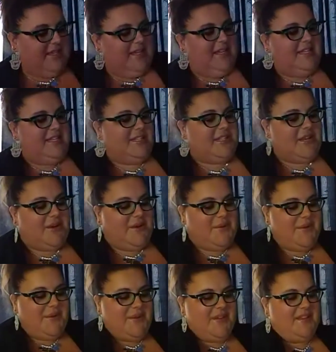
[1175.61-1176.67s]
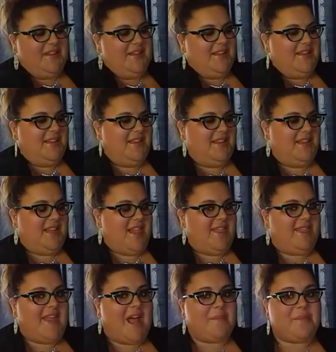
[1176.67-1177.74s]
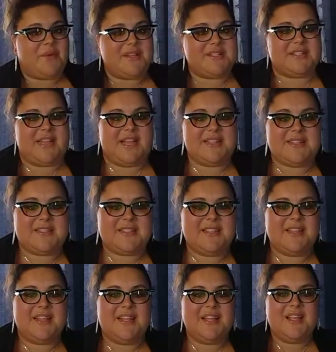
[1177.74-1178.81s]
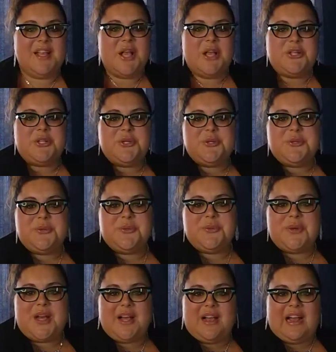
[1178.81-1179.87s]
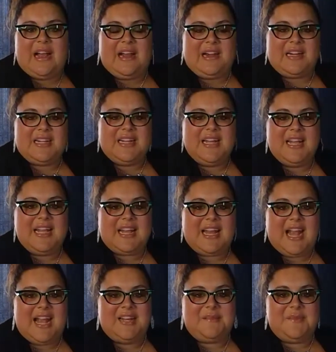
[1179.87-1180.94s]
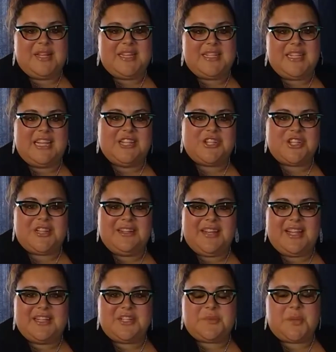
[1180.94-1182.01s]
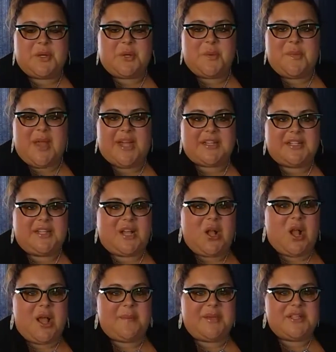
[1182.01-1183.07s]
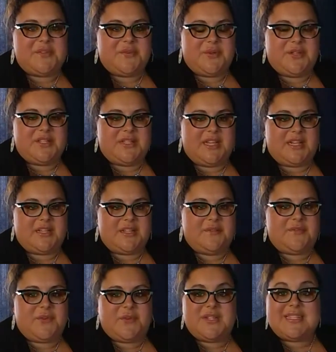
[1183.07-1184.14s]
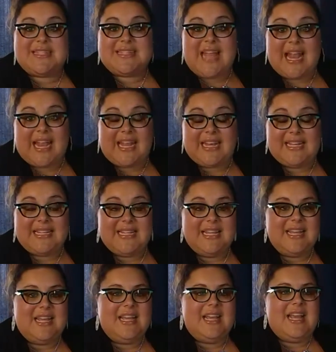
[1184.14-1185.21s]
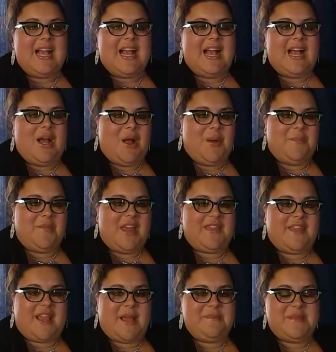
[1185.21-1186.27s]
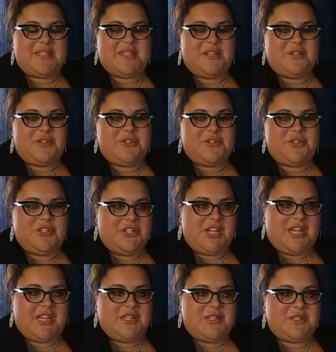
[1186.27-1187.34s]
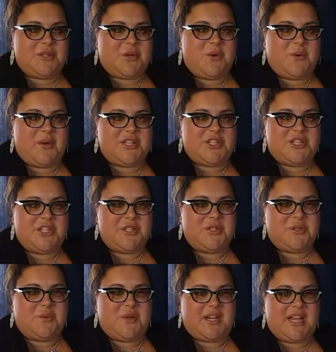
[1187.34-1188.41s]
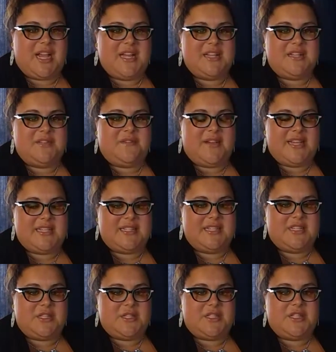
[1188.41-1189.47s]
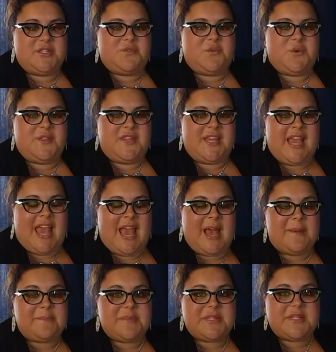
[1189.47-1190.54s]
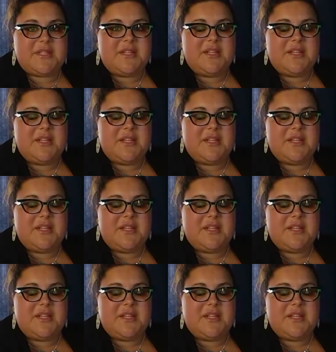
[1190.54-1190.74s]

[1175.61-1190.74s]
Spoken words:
So that brings us to our guided meditation. I just want to go back to the comments for a second. I think I misunderstood Jane's question. So what kind of devices? Is this for the apps?